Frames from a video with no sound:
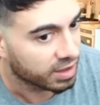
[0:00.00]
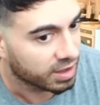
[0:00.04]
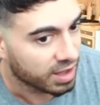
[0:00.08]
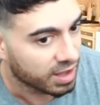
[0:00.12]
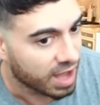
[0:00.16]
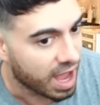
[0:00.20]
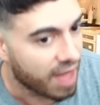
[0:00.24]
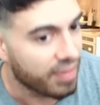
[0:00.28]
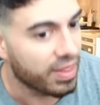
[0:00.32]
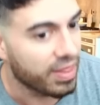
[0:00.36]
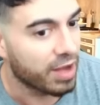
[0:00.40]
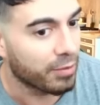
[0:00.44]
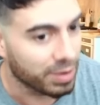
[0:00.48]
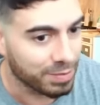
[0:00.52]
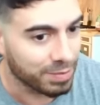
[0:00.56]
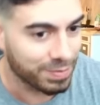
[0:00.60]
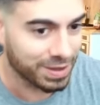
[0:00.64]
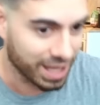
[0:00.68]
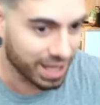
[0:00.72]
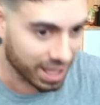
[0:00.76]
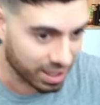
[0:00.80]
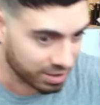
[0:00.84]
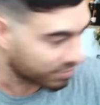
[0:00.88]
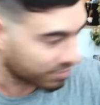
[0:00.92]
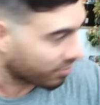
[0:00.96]
And then we
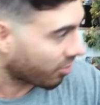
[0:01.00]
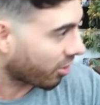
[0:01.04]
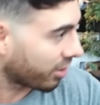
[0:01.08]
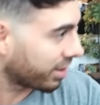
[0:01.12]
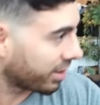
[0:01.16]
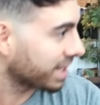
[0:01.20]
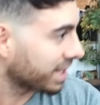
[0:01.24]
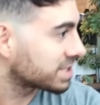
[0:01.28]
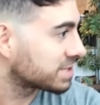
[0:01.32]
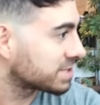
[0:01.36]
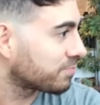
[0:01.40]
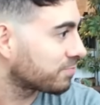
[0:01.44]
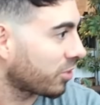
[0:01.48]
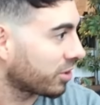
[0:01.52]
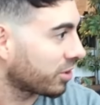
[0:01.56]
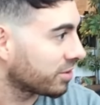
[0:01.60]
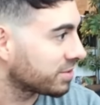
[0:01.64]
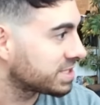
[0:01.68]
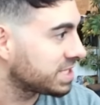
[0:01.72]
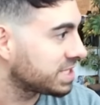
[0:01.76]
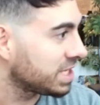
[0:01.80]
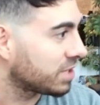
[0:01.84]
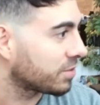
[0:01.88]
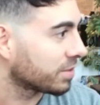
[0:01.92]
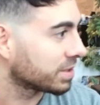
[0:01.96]
begin our next part of the
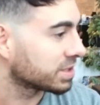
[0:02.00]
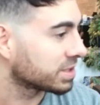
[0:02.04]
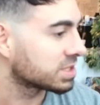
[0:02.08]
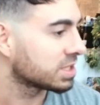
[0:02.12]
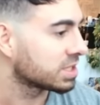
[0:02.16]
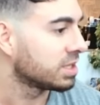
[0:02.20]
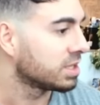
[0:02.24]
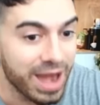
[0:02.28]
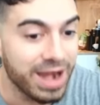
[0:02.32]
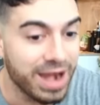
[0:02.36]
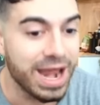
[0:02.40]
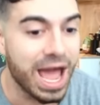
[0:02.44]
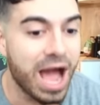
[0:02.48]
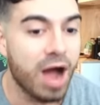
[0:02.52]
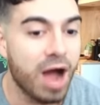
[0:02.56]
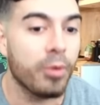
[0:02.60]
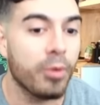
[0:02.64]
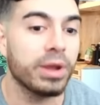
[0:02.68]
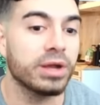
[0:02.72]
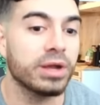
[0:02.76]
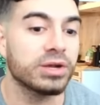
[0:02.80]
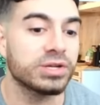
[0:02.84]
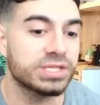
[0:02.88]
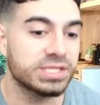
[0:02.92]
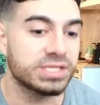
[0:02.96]
sequence. And now
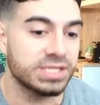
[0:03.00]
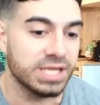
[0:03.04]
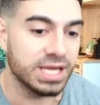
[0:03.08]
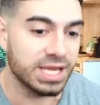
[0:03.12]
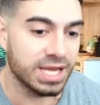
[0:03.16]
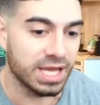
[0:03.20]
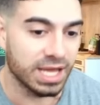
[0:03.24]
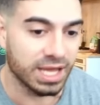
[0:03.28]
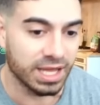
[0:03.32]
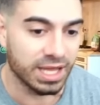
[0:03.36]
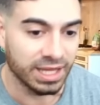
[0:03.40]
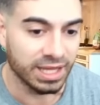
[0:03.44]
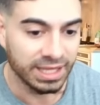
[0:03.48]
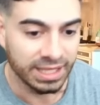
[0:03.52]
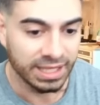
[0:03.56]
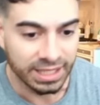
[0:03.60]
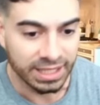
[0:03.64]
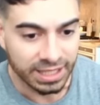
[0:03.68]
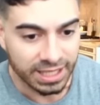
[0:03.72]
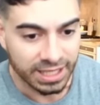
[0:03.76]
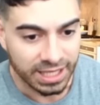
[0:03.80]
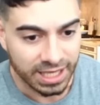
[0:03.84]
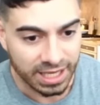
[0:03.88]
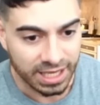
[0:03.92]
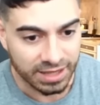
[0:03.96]
we are sitting
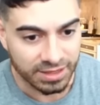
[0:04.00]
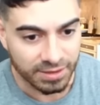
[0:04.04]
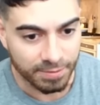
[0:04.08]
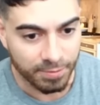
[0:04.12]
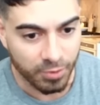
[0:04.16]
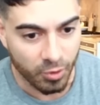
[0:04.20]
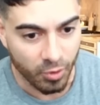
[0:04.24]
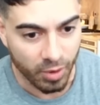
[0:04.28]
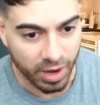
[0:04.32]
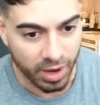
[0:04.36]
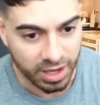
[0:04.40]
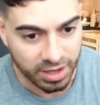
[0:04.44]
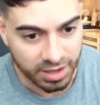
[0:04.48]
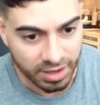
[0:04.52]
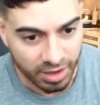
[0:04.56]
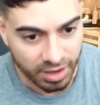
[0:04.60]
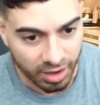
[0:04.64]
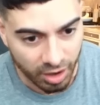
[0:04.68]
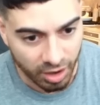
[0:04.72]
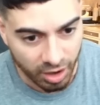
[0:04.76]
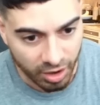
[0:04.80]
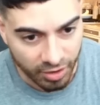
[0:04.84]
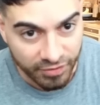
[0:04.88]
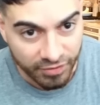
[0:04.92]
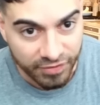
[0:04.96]
in the point
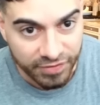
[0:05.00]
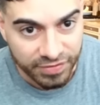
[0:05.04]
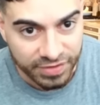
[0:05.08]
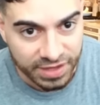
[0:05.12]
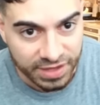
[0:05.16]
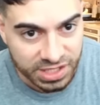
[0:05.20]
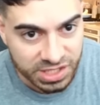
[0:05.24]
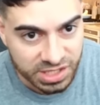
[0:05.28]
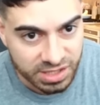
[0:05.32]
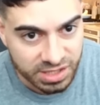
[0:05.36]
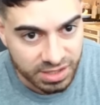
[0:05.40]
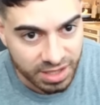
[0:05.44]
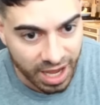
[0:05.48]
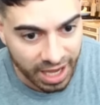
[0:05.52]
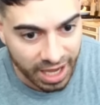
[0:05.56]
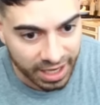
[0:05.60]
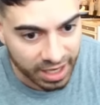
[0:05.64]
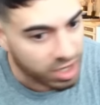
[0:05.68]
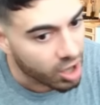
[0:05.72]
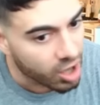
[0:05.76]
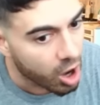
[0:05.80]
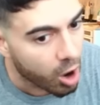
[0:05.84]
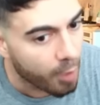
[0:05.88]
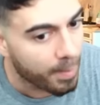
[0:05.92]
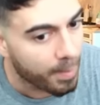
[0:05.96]
of this kind of
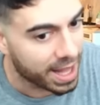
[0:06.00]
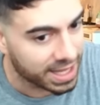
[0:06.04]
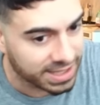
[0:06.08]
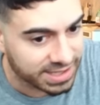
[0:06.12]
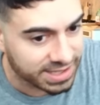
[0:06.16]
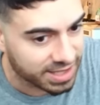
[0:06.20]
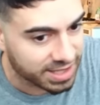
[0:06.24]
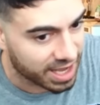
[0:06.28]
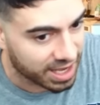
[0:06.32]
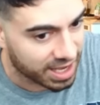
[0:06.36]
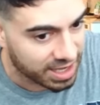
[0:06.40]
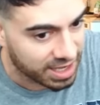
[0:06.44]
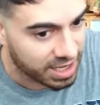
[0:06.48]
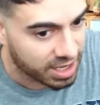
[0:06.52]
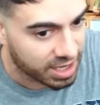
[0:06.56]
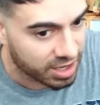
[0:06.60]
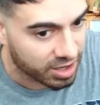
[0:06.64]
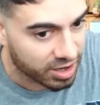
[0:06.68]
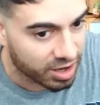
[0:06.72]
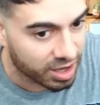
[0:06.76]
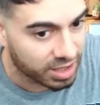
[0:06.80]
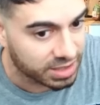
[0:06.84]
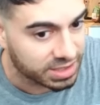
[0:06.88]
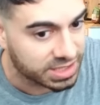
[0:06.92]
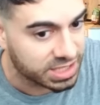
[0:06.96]
no man's land here
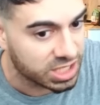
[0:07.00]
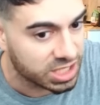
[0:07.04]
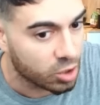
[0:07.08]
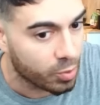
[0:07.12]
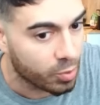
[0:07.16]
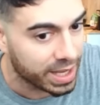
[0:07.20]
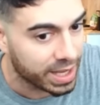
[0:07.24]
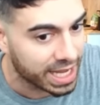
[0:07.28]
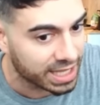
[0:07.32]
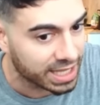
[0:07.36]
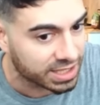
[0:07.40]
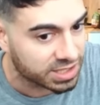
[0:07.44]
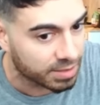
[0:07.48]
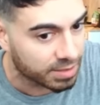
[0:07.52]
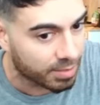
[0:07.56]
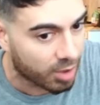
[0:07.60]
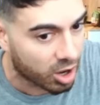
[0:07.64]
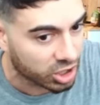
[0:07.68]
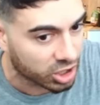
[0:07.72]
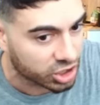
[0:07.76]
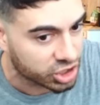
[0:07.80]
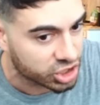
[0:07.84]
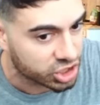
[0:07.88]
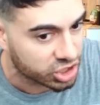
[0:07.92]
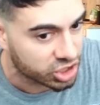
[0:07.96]
until we get to
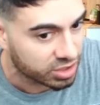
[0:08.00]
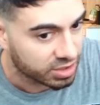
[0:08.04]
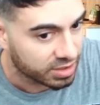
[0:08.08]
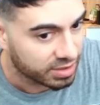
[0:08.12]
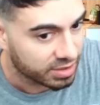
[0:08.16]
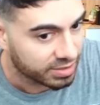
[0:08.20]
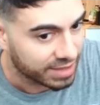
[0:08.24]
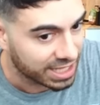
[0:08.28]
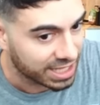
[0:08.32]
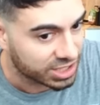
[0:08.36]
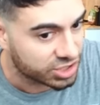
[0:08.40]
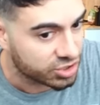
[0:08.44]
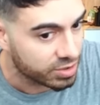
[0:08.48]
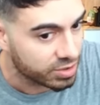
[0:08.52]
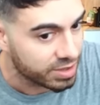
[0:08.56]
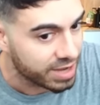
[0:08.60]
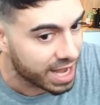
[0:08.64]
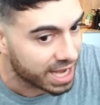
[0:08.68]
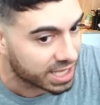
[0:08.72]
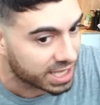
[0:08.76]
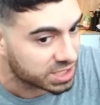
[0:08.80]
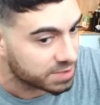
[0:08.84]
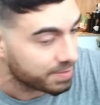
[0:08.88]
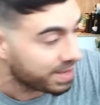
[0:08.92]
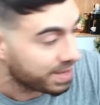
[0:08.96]
March. That's your
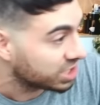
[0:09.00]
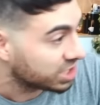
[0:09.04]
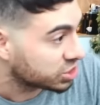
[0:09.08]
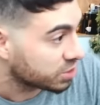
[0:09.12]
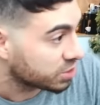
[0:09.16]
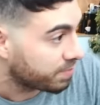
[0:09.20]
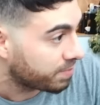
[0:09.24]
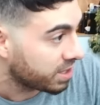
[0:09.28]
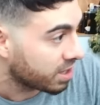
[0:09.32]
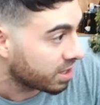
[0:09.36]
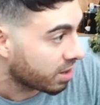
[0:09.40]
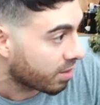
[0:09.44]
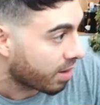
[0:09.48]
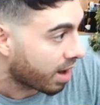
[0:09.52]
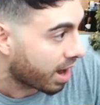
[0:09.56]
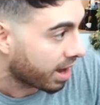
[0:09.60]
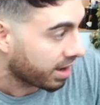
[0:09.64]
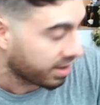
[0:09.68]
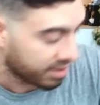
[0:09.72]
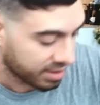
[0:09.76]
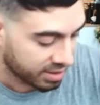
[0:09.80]
next major POI,